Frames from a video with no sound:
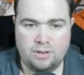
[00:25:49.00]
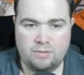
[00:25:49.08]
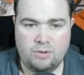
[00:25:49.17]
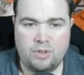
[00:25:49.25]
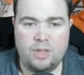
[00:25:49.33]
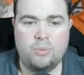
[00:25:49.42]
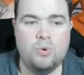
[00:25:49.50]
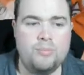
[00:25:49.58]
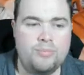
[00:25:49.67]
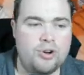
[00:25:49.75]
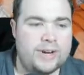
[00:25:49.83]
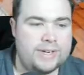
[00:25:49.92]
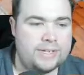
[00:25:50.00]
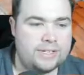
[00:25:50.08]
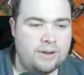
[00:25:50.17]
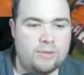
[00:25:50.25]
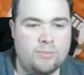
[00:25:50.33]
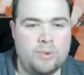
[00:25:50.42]
Well, they will breed, so
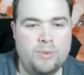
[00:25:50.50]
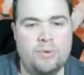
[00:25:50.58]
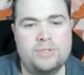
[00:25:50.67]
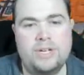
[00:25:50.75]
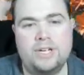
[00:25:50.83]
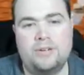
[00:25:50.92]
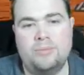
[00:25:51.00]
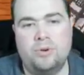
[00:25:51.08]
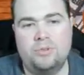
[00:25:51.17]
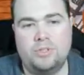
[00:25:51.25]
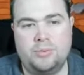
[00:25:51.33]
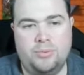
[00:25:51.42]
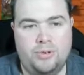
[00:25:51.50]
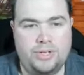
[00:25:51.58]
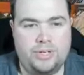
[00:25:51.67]
it won't take them long to breed.